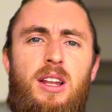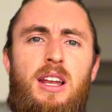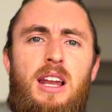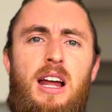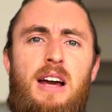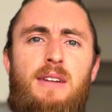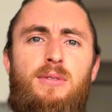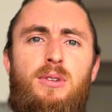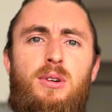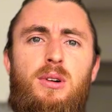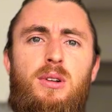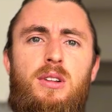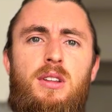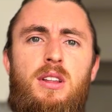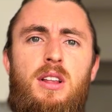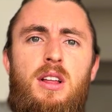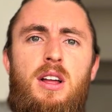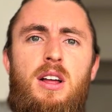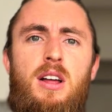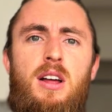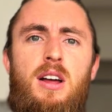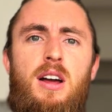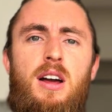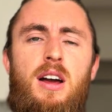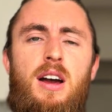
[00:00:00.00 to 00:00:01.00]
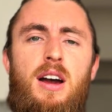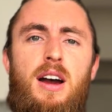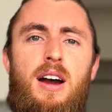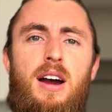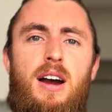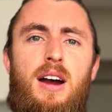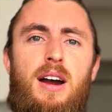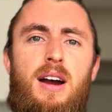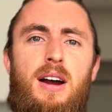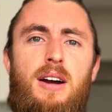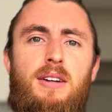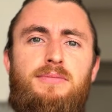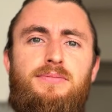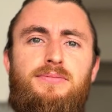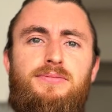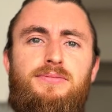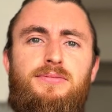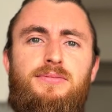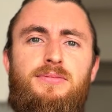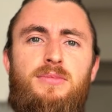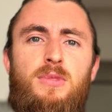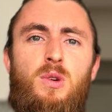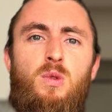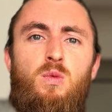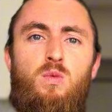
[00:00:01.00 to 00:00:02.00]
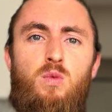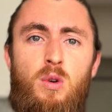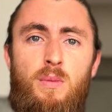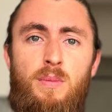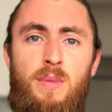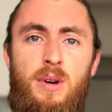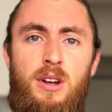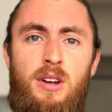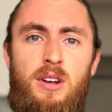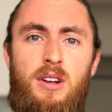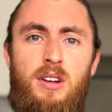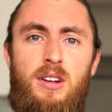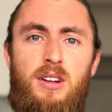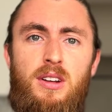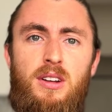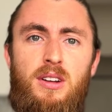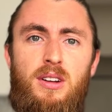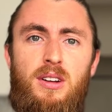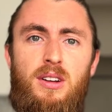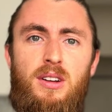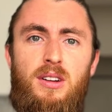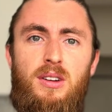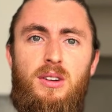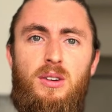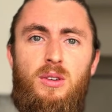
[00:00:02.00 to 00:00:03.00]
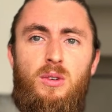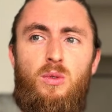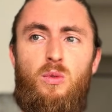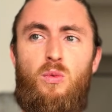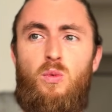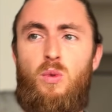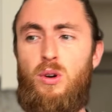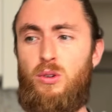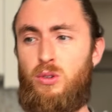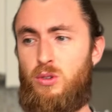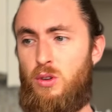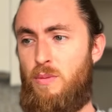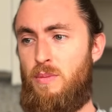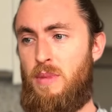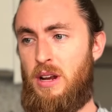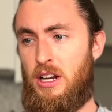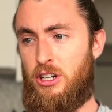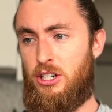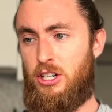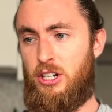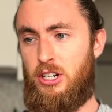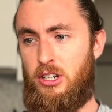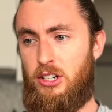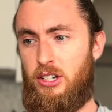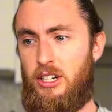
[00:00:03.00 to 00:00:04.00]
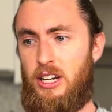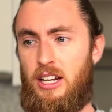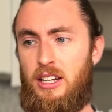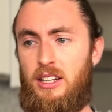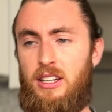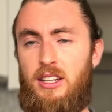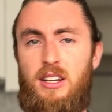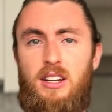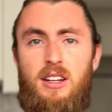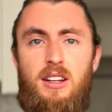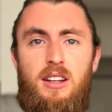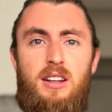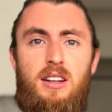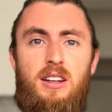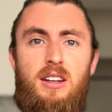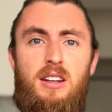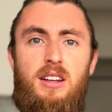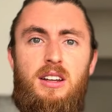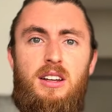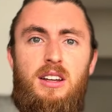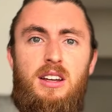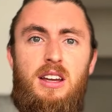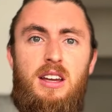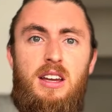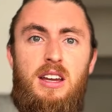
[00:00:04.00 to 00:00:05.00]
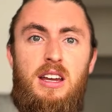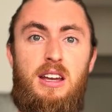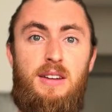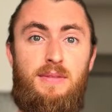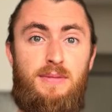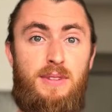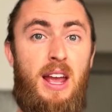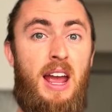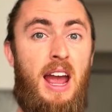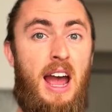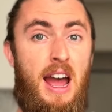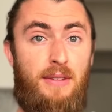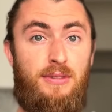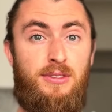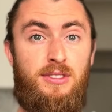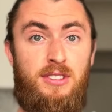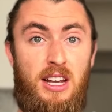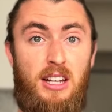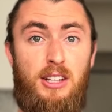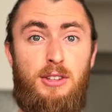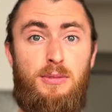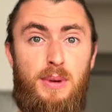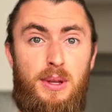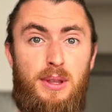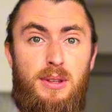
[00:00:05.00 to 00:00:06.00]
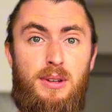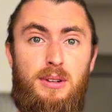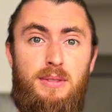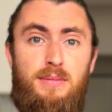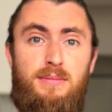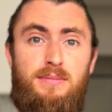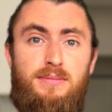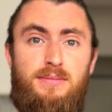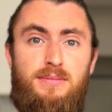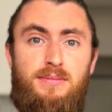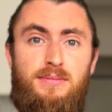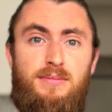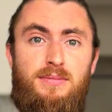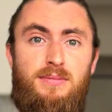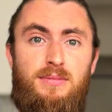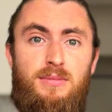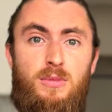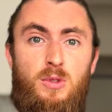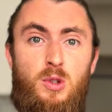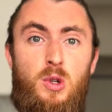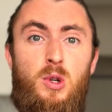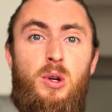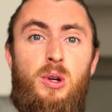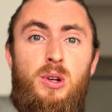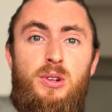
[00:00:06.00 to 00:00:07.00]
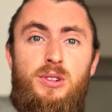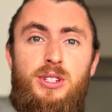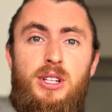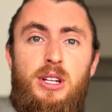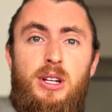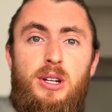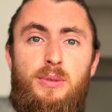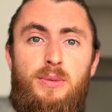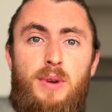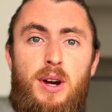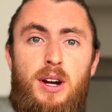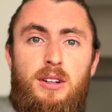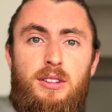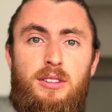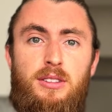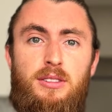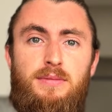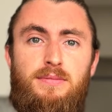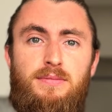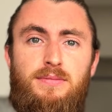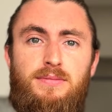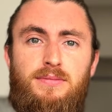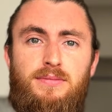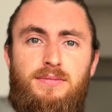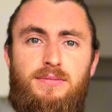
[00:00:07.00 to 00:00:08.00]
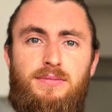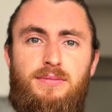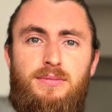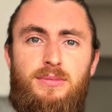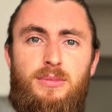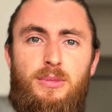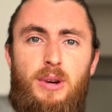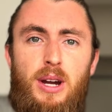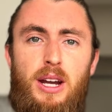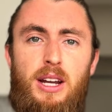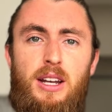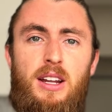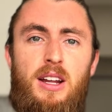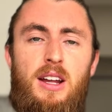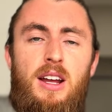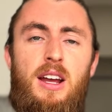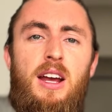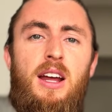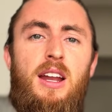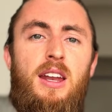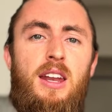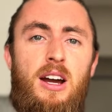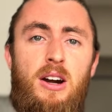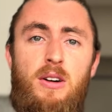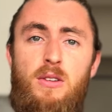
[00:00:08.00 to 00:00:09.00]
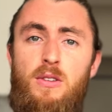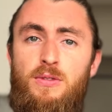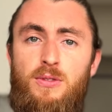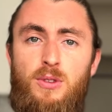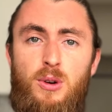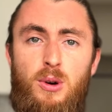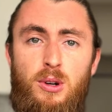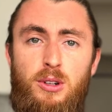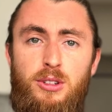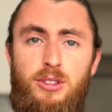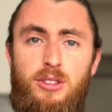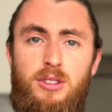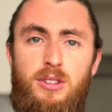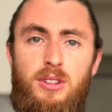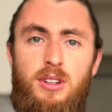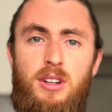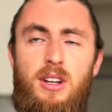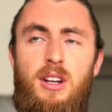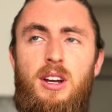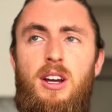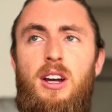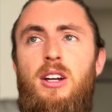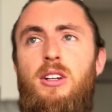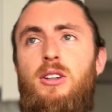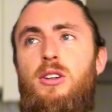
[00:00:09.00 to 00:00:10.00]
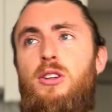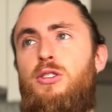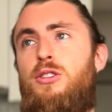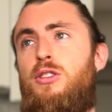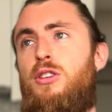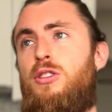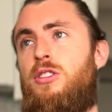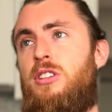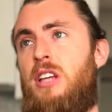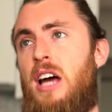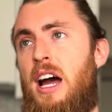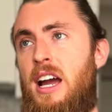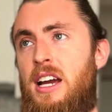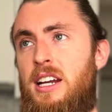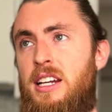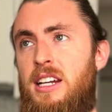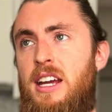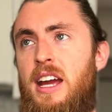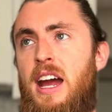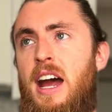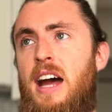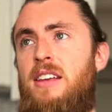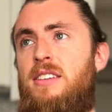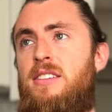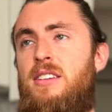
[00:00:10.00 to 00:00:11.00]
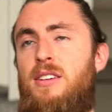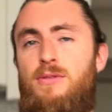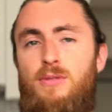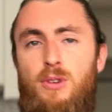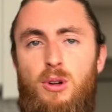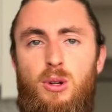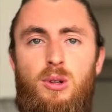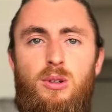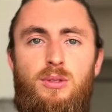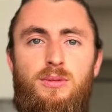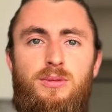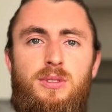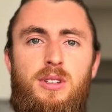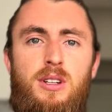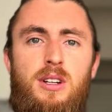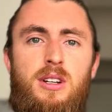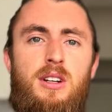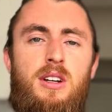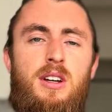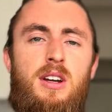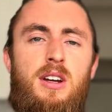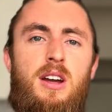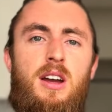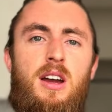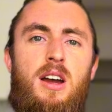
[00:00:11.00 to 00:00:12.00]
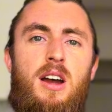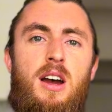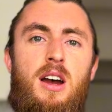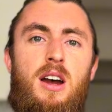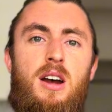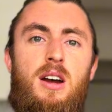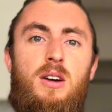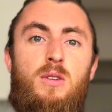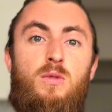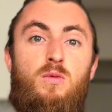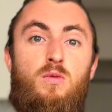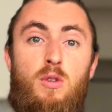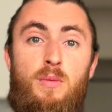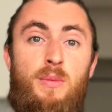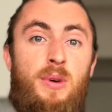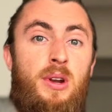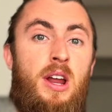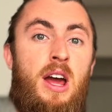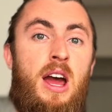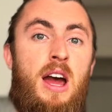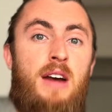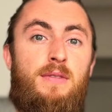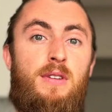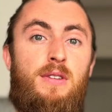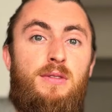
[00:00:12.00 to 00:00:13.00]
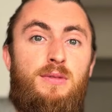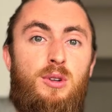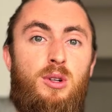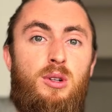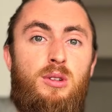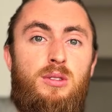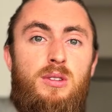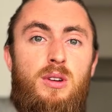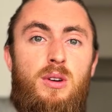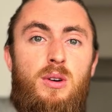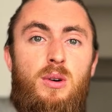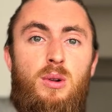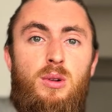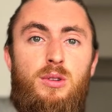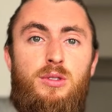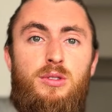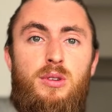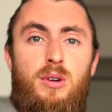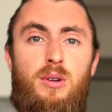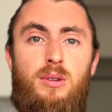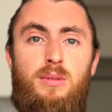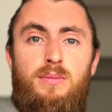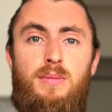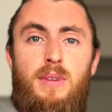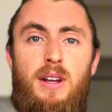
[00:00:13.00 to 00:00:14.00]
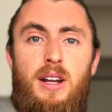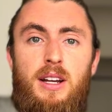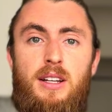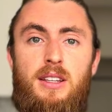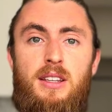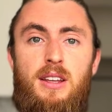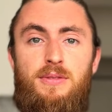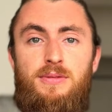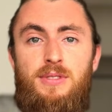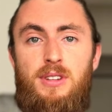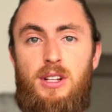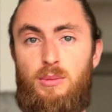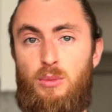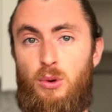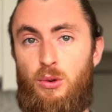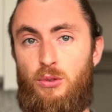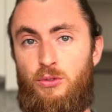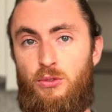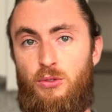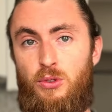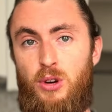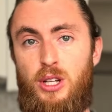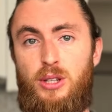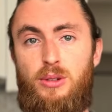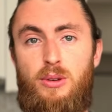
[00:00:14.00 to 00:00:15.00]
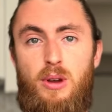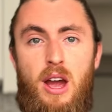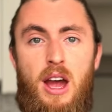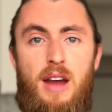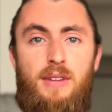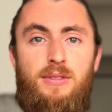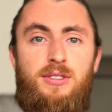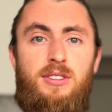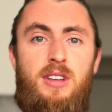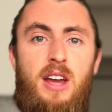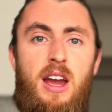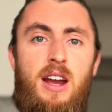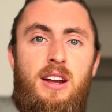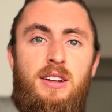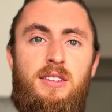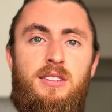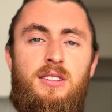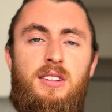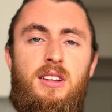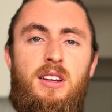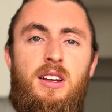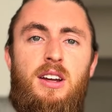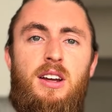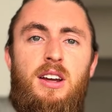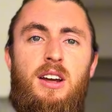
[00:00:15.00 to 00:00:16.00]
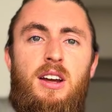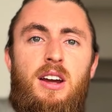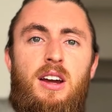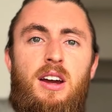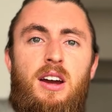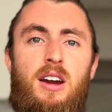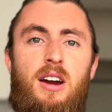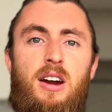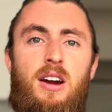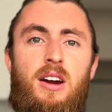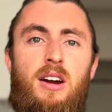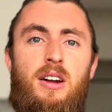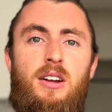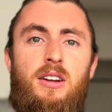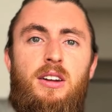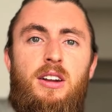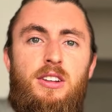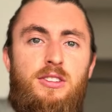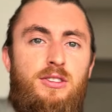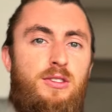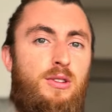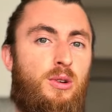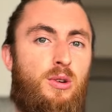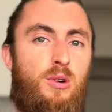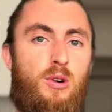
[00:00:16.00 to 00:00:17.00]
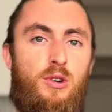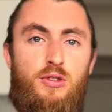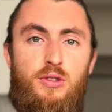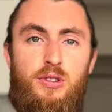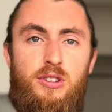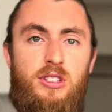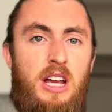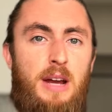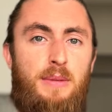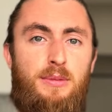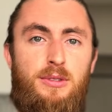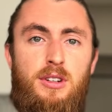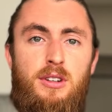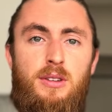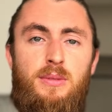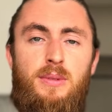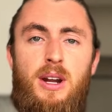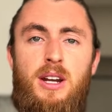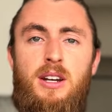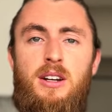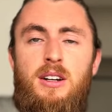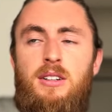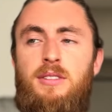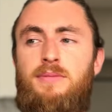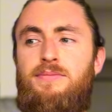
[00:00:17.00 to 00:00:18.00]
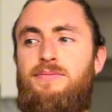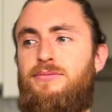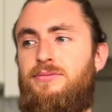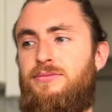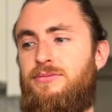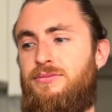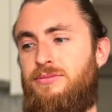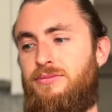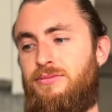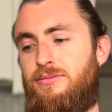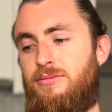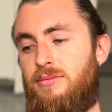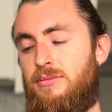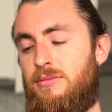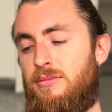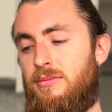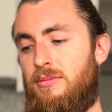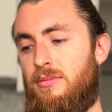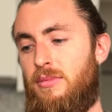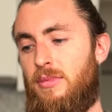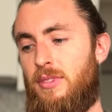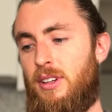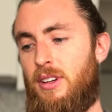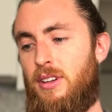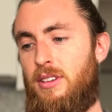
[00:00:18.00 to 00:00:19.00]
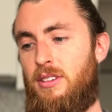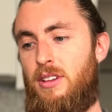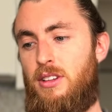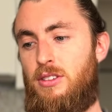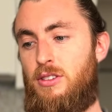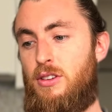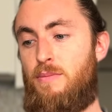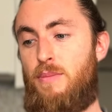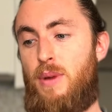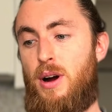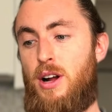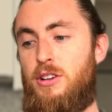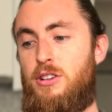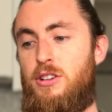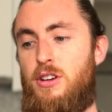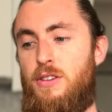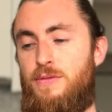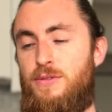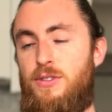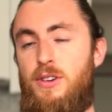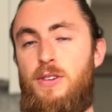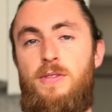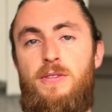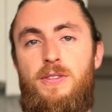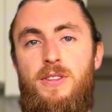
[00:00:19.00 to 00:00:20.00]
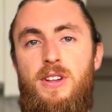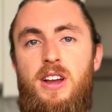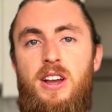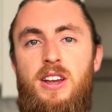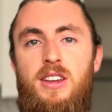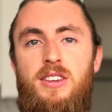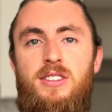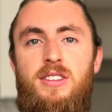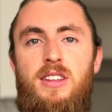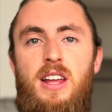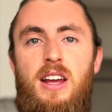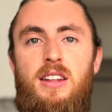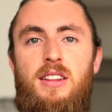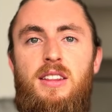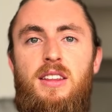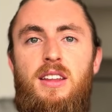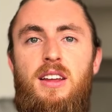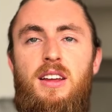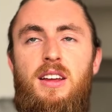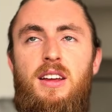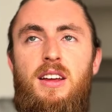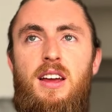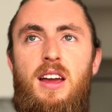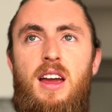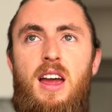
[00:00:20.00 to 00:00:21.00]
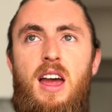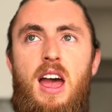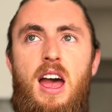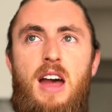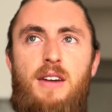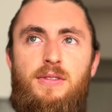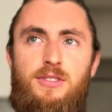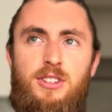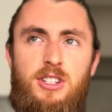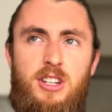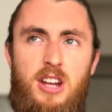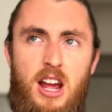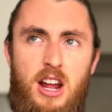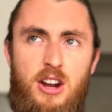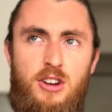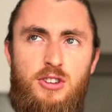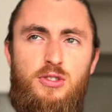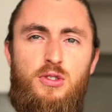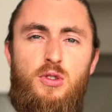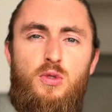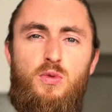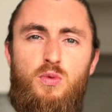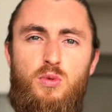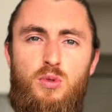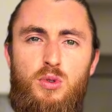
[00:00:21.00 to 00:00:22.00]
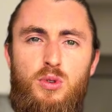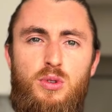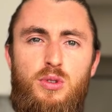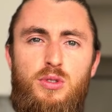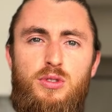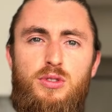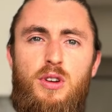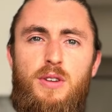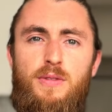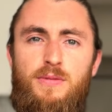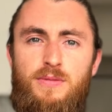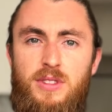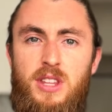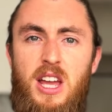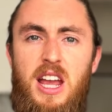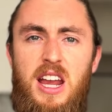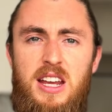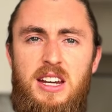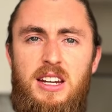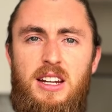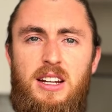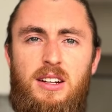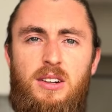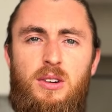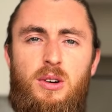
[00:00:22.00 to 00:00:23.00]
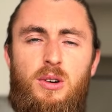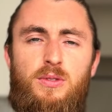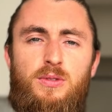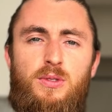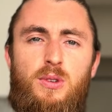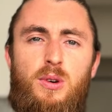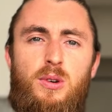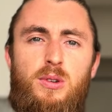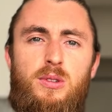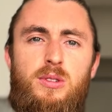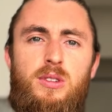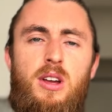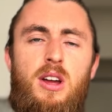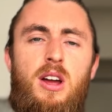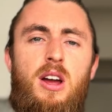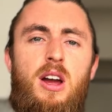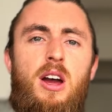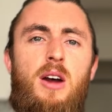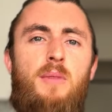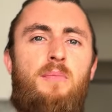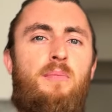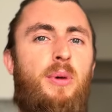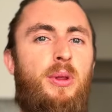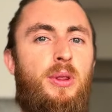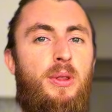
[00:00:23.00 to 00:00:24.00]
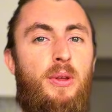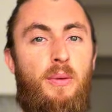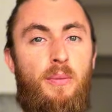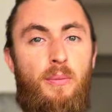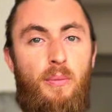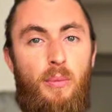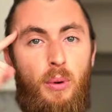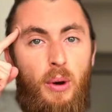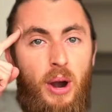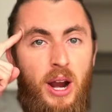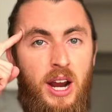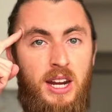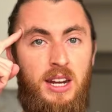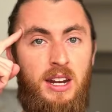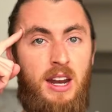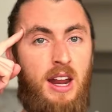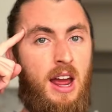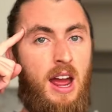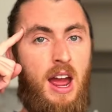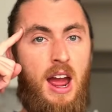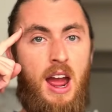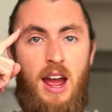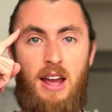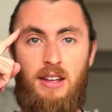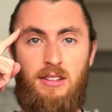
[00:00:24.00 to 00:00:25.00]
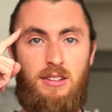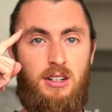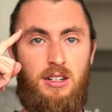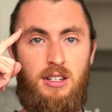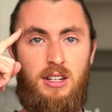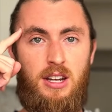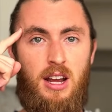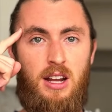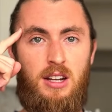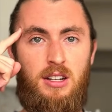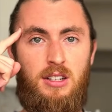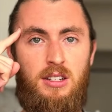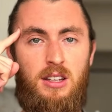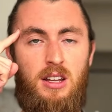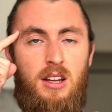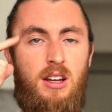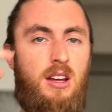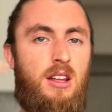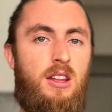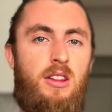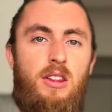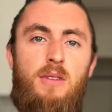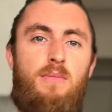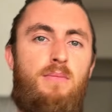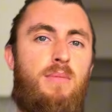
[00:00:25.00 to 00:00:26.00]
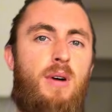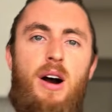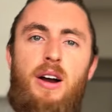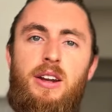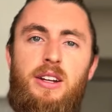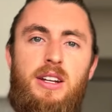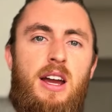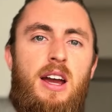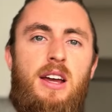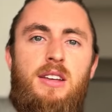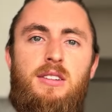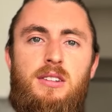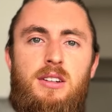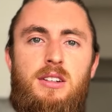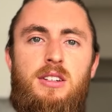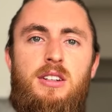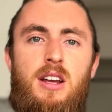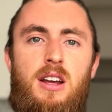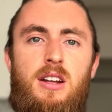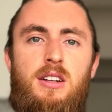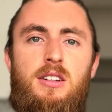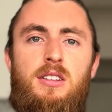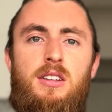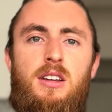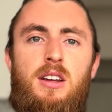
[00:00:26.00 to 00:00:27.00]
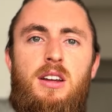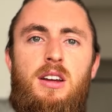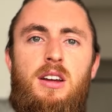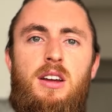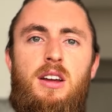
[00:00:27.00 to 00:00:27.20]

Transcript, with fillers: level, um, woman want to make sure that if they have sex with you, you're going to stick around, right? Now, of course, the society has evolved. Uh, women have evolved also, like they feel more free to have sex. Uh, there's the contraception right now. There's a bunch of new things that have changed the rules of dating, of course, but the brain hasn't changed, the body hasn't changed.